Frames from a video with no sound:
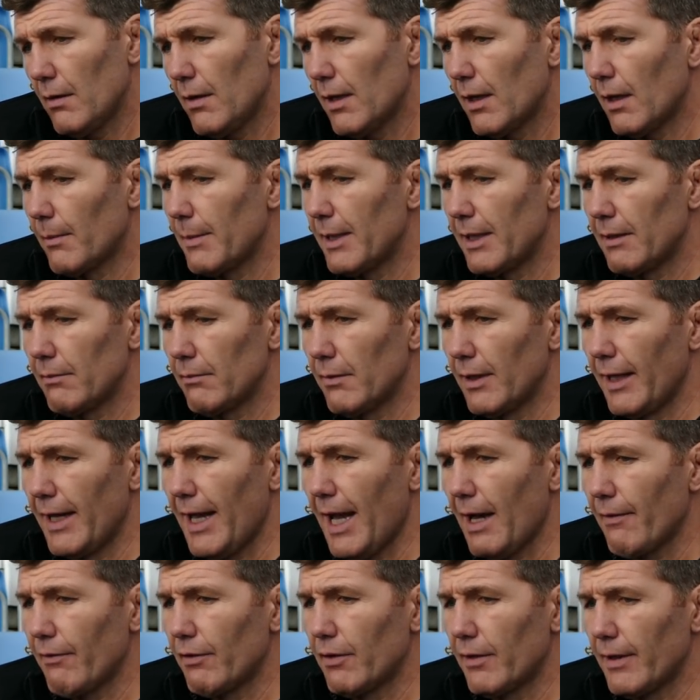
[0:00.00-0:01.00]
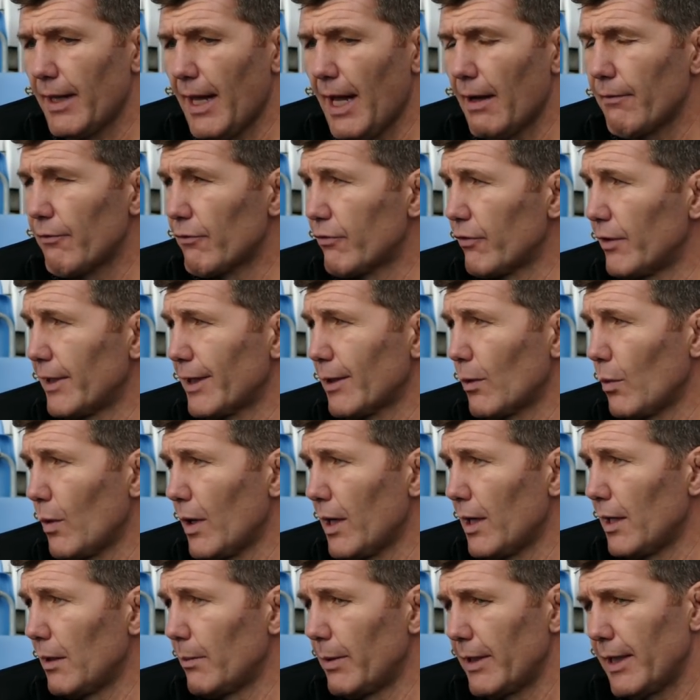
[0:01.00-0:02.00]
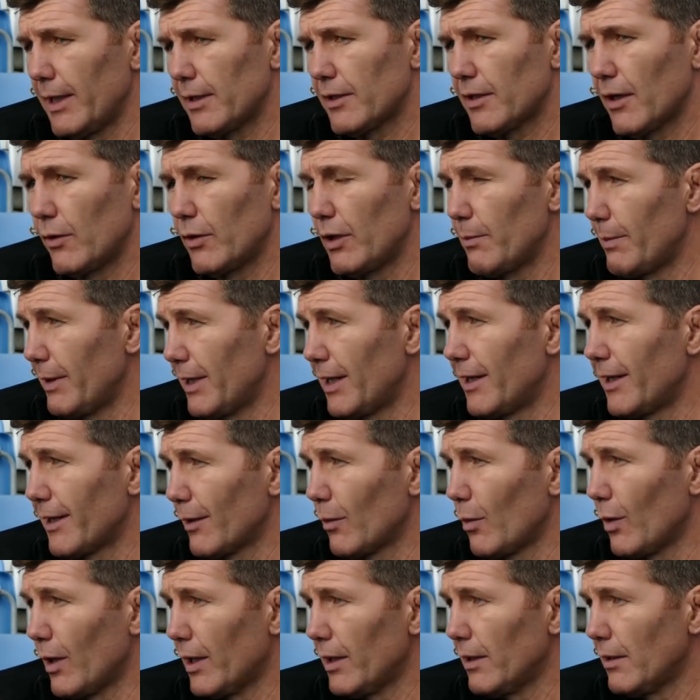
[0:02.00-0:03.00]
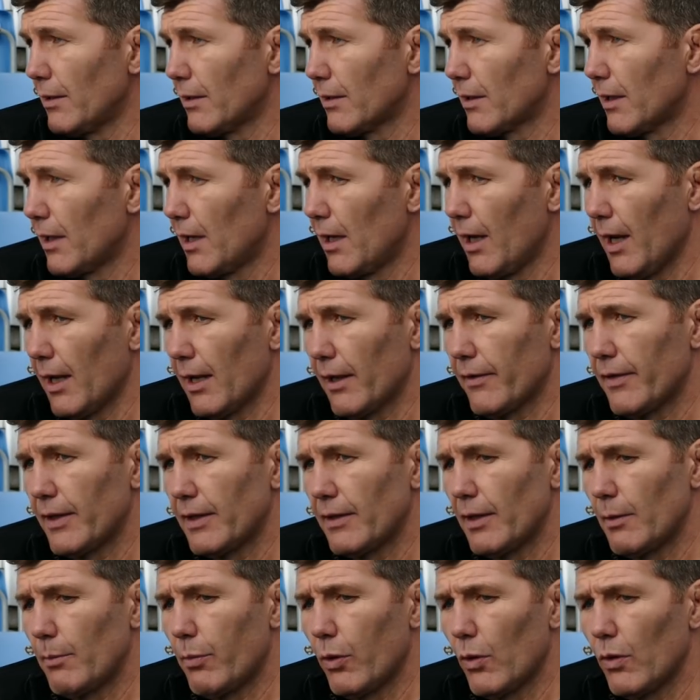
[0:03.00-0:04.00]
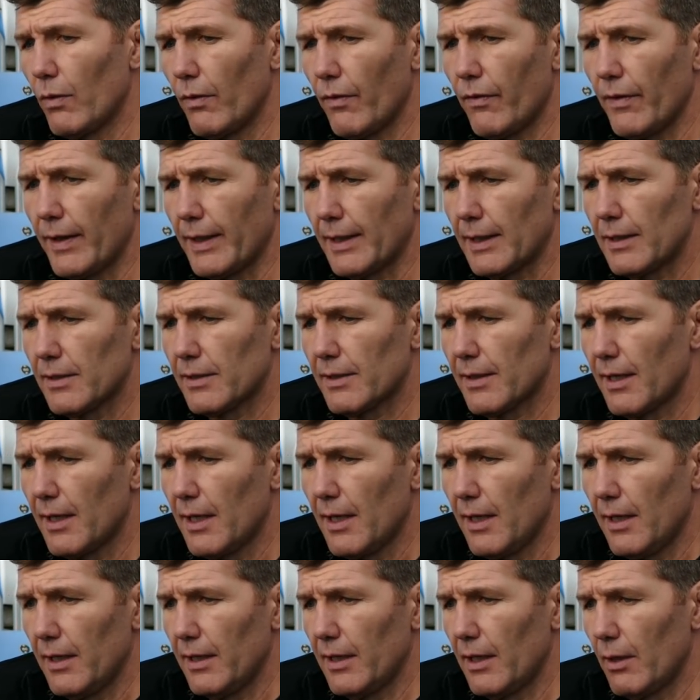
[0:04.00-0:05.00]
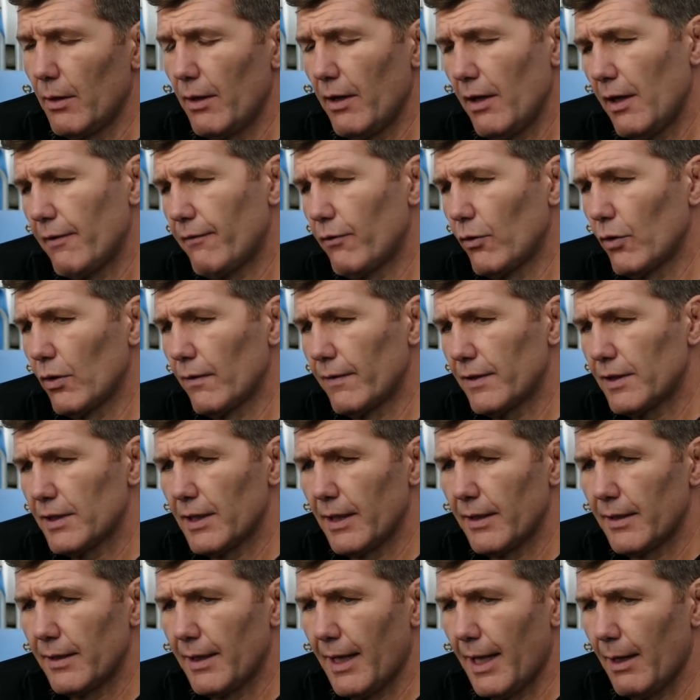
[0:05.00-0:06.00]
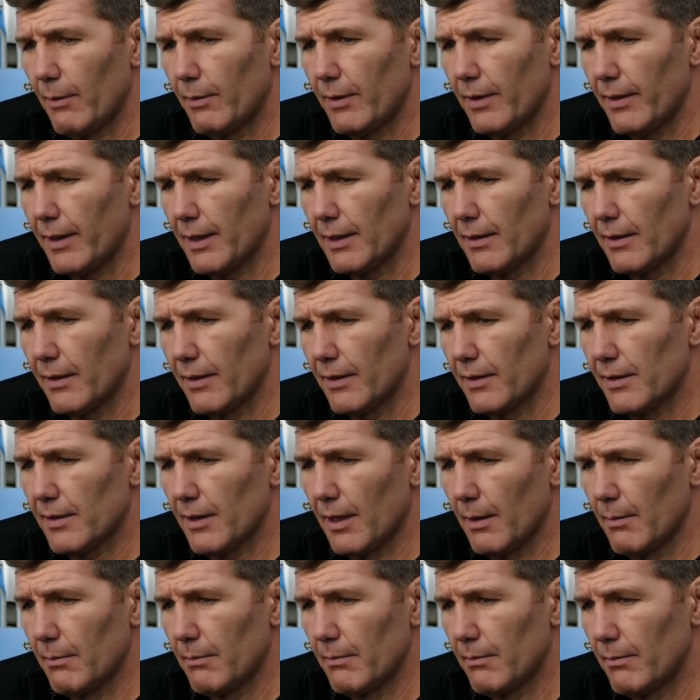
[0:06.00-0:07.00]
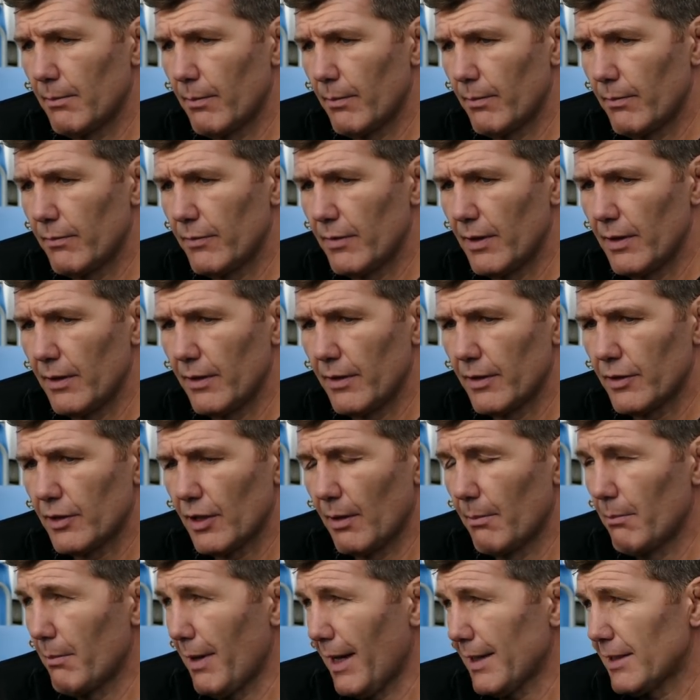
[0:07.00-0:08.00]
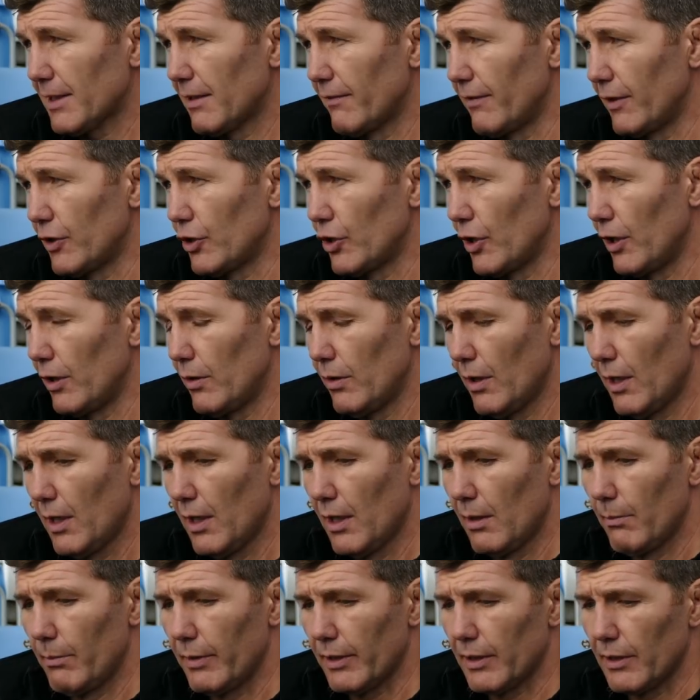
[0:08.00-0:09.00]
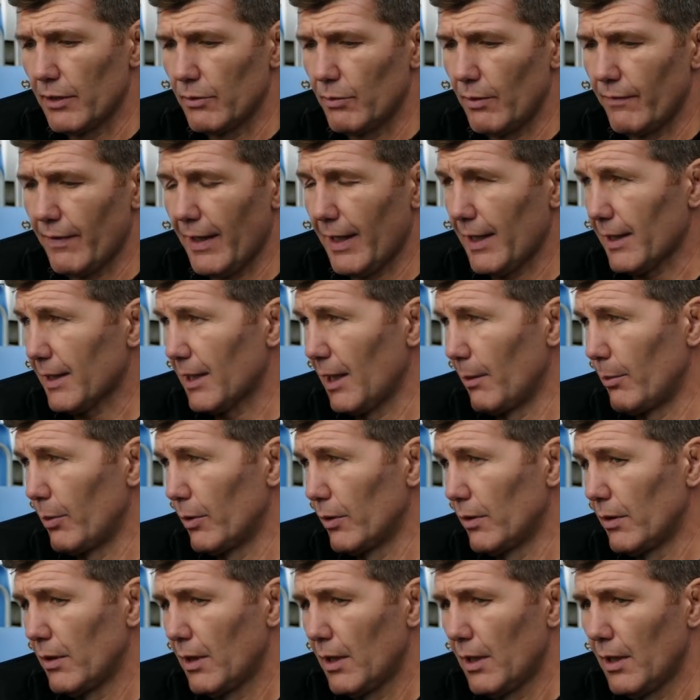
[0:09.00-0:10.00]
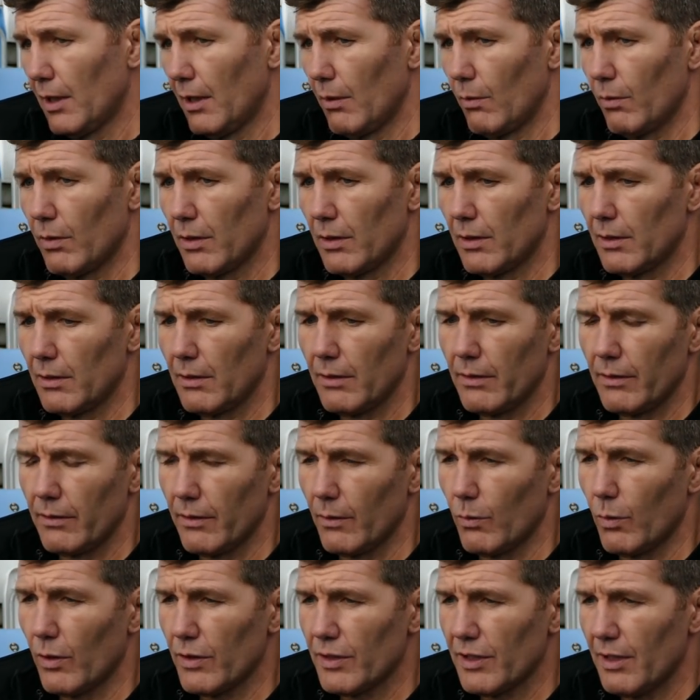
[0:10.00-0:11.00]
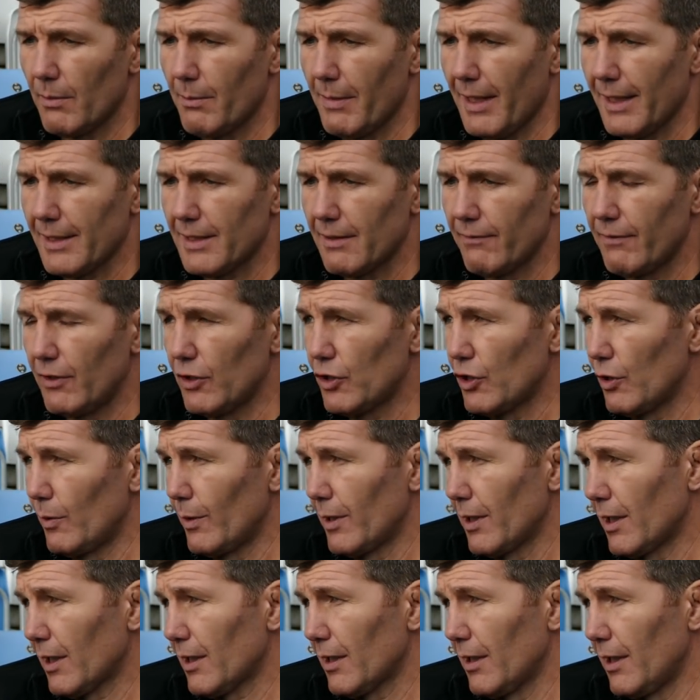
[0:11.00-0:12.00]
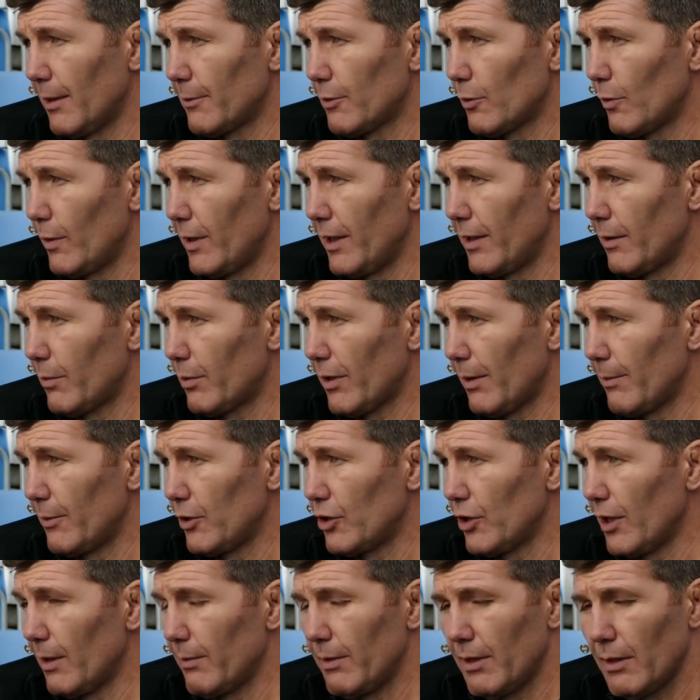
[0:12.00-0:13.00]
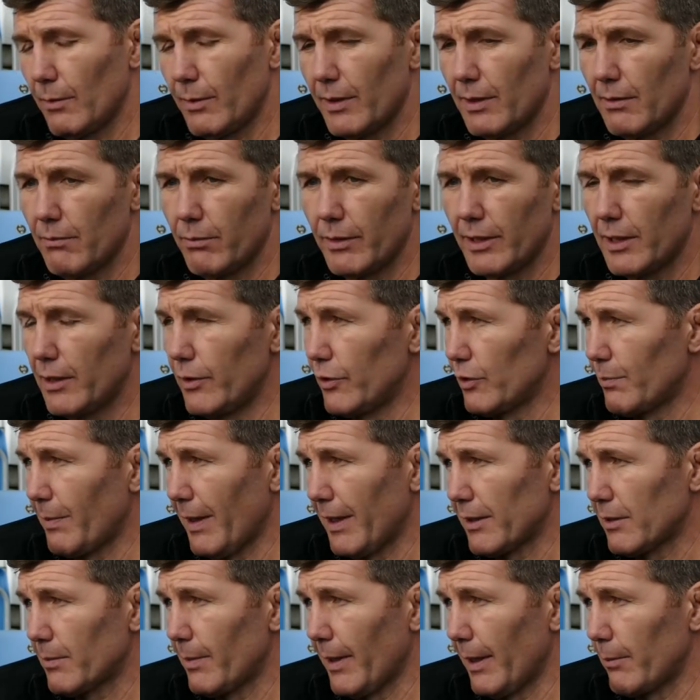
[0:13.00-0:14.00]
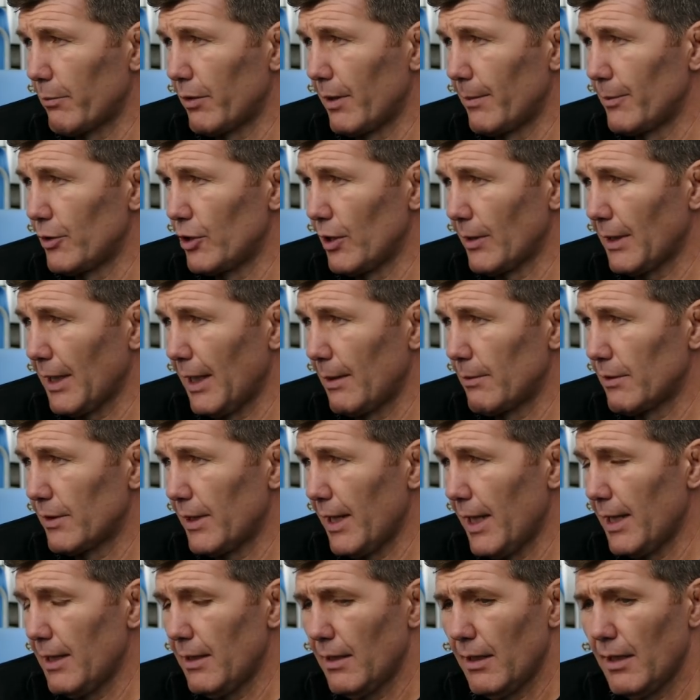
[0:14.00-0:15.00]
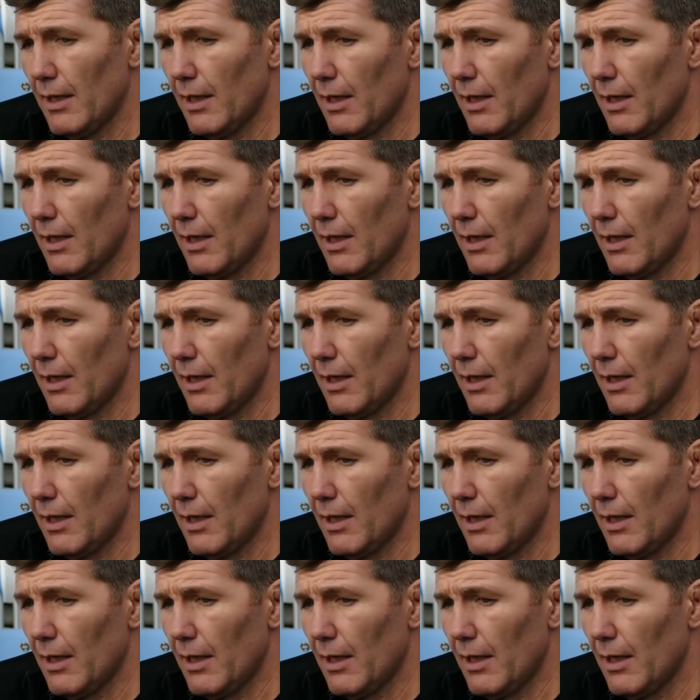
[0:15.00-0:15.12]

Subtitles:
Well, they haven't for a little while, but it's only been a little while. And I think the important thing is, you know, if all of a sudden now we think that there's some massive issue, because we've had a couple, well, there wasn't a massive issue in our climb to winning the Premiership. You know, we'd lose back-to-back Premiership games then,